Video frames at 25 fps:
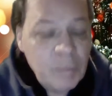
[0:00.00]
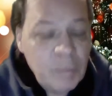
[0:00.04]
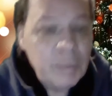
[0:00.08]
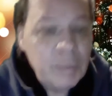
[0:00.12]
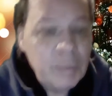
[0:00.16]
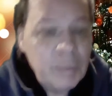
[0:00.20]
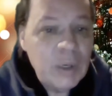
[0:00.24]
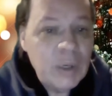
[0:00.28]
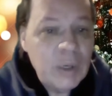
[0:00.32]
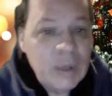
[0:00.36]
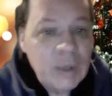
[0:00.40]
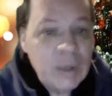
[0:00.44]

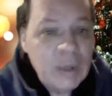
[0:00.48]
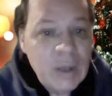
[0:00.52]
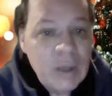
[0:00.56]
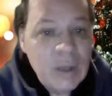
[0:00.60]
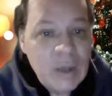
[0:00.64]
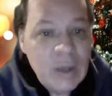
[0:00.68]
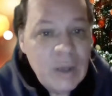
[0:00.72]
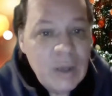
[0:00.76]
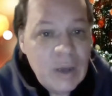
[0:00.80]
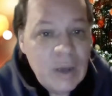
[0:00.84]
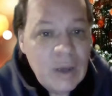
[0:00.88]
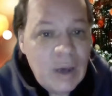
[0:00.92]
But
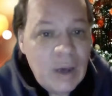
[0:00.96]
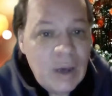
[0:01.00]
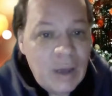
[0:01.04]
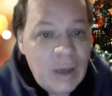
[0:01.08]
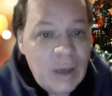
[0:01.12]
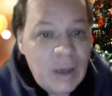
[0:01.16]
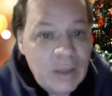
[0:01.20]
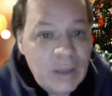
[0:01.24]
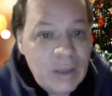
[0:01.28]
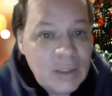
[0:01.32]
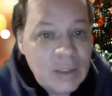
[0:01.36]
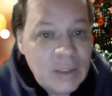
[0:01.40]

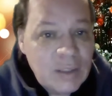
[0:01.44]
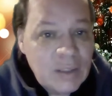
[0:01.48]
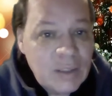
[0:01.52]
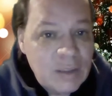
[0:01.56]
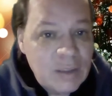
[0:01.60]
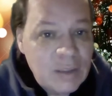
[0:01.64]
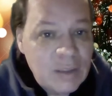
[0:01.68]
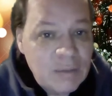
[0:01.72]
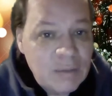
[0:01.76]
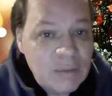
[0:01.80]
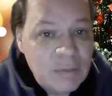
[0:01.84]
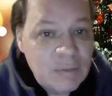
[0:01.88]
on this
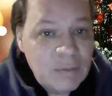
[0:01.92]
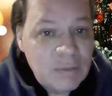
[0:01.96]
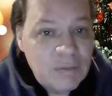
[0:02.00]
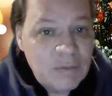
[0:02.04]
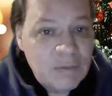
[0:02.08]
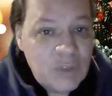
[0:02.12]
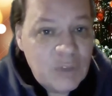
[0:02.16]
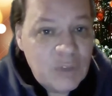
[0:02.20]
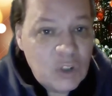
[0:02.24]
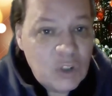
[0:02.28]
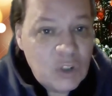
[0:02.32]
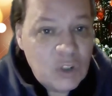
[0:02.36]

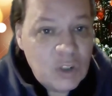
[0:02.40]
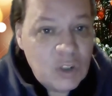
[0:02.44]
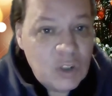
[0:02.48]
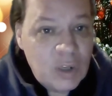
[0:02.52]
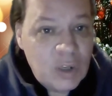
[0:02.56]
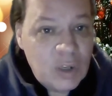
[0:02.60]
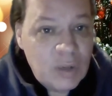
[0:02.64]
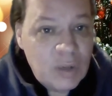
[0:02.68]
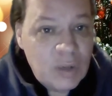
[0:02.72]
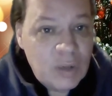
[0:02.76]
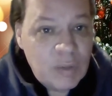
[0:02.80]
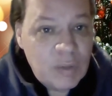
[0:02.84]
version
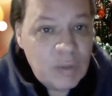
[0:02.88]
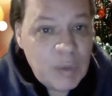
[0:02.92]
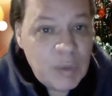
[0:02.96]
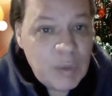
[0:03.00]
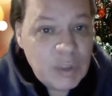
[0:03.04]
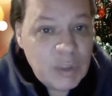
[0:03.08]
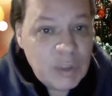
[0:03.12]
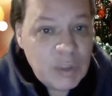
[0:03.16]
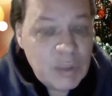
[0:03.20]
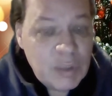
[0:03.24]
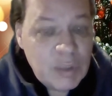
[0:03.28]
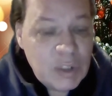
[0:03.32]
of the
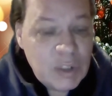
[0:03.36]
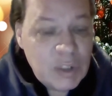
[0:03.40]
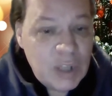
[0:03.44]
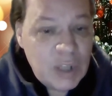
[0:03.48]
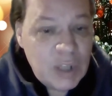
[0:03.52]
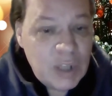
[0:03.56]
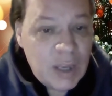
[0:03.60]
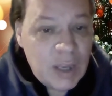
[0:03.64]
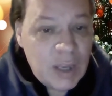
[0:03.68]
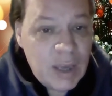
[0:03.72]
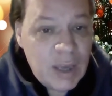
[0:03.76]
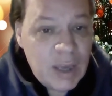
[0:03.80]
People's Stimulus
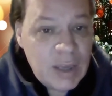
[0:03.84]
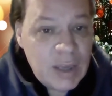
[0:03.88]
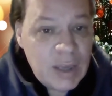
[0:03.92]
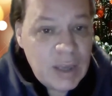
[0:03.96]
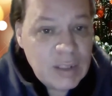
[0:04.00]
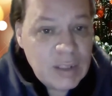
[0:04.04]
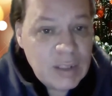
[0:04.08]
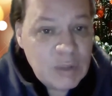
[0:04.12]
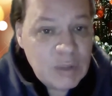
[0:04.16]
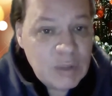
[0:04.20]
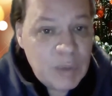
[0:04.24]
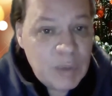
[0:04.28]
Check and
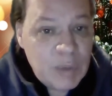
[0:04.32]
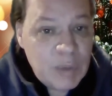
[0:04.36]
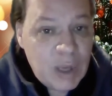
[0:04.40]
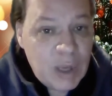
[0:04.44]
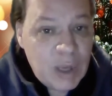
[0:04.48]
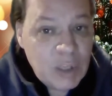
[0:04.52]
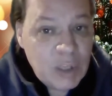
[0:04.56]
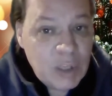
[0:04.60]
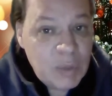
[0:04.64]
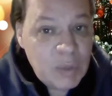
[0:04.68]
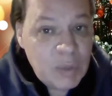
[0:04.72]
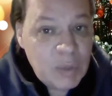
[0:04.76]
Stimulus
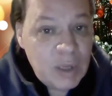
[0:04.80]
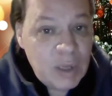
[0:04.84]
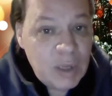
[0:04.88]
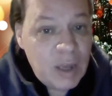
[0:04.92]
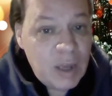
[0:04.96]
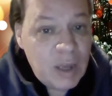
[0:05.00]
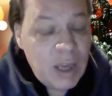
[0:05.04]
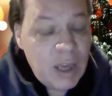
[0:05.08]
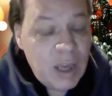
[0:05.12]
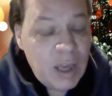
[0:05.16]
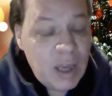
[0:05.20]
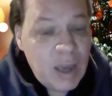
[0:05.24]
Package Update,
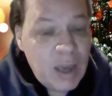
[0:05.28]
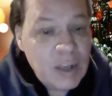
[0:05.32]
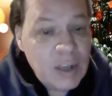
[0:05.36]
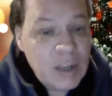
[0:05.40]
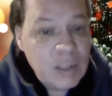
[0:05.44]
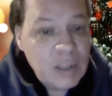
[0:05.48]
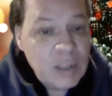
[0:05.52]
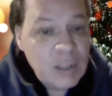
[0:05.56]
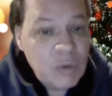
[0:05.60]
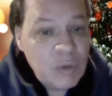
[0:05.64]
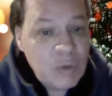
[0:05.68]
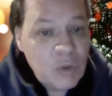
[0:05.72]
I
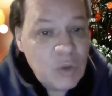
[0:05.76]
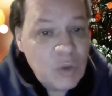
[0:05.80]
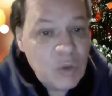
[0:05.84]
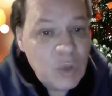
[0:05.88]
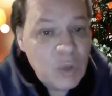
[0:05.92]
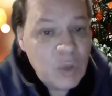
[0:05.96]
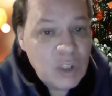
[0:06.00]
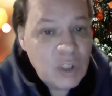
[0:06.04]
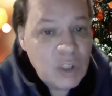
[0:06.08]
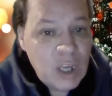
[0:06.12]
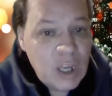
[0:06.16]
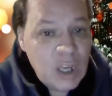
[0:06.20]
actually am going to
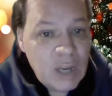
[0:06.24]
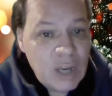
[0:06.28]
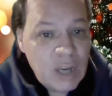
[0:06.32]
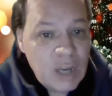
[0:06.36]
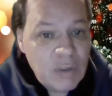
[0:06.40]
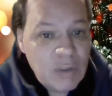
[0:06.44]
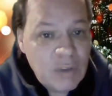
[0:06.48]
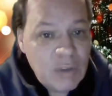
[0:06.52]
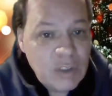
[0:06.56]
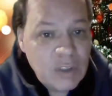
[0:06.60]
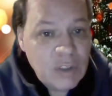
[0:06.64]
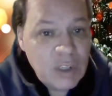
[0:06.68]
wish
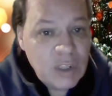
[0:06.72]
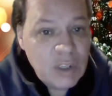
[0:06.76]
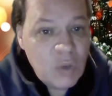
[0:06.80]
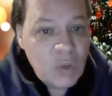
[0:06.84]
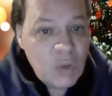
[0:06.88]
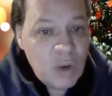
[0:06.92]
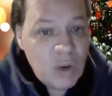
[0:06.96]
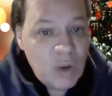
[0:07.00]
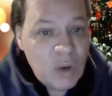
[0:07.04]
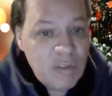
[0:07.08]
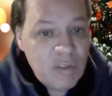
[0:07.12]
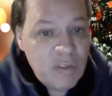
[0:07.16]
every single
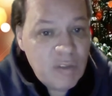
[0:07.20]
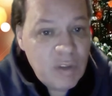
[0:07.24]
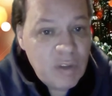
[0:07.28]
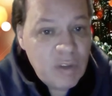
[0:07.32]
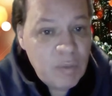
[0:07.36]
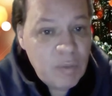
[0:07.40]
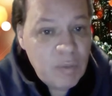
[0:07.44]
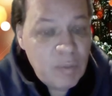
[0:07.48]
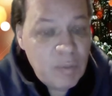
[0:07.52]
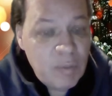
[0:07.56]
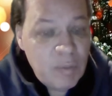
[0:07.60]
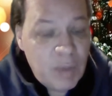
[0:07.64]
one of
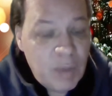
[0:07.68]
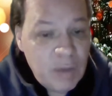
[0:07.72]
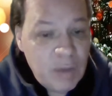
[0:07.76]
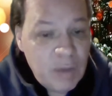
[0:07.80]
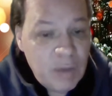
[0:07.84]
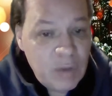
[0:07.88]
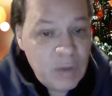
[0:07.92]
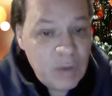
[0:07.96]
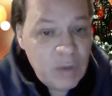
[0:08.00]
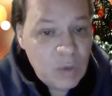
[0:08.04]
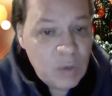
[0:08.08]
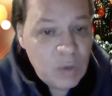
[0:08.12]
my
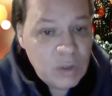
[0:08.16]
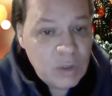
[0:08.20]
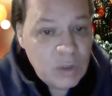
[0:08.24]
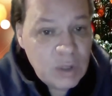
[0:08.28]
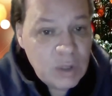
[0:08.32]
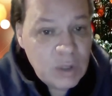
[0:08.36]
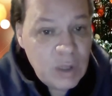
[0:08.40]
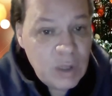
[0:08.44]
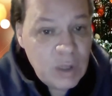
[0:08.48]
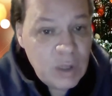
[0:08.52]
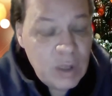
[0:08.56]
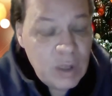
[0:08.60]
viewers,
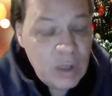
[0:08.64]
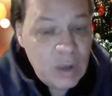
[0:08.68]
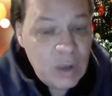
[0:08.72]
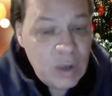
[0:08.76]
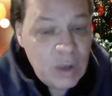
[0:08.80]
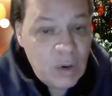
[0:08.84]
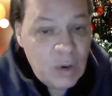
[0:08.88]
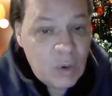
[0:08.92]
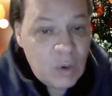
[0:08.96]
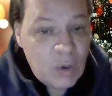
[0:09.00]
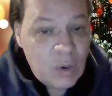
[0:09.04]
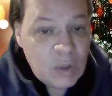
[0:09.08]

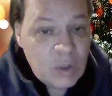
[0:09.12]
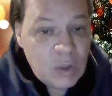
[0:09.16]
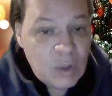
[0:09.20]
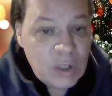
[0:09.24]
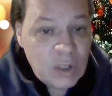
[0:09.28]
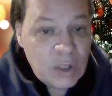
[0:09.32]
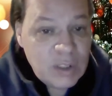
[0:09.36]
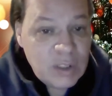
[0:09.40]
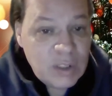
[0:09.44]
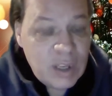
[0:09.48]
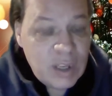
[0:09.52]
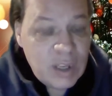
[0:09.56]
or should
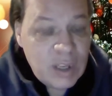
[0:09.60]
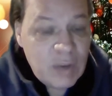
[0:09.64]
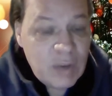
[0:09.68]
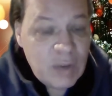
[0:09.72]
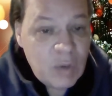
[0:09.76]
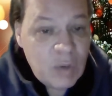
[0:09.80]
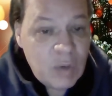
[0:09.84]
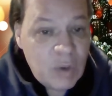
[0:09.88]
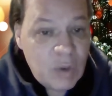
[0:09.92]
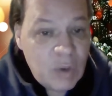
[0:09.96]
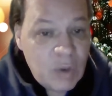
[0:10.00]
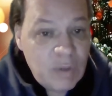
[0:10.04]
I say every
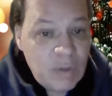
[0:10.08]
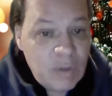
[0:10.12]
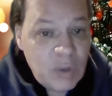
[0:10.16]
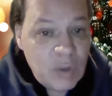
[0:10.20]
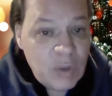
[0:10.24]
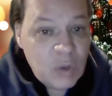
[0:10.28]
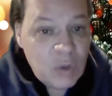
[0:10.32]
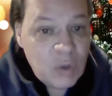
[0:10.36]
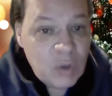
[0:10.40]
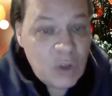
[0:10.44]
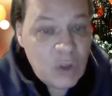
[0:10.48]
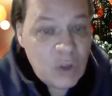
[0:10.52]
one of the
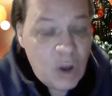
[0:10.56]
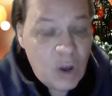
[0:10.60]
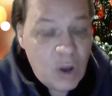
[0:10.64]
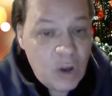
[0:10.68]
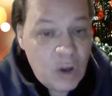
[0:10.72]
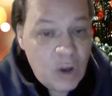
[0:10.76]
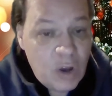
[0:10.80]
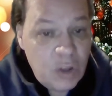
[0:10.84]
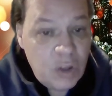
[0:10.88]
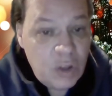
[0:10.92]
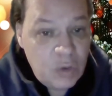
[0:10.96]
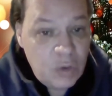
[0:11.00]
viewers
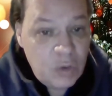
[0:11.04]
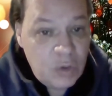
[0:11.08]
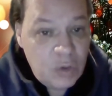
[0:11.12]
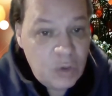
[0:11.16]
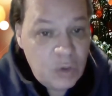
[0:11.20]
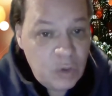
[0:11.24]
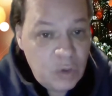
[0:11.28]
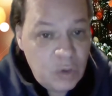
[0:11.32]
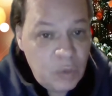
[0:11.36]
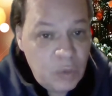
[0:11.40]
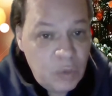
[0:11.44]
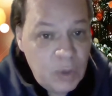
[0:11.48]
on
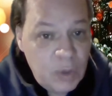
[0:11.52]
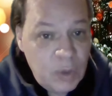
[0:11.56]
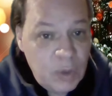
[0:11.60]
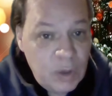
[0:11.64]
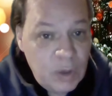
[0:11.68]
YouTube